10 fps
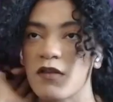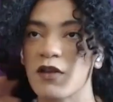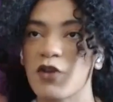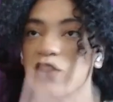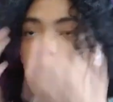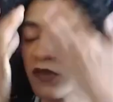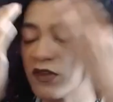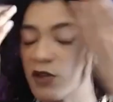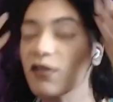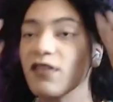Because she was
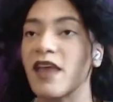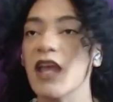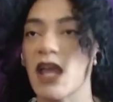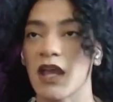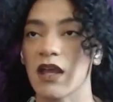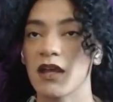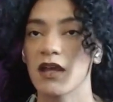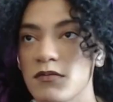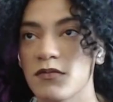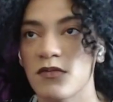still singing
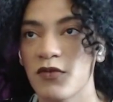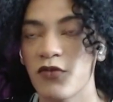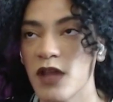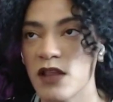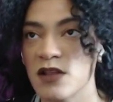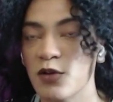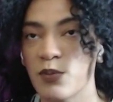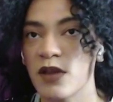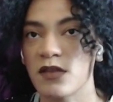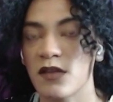for, like, a little
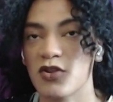bit that she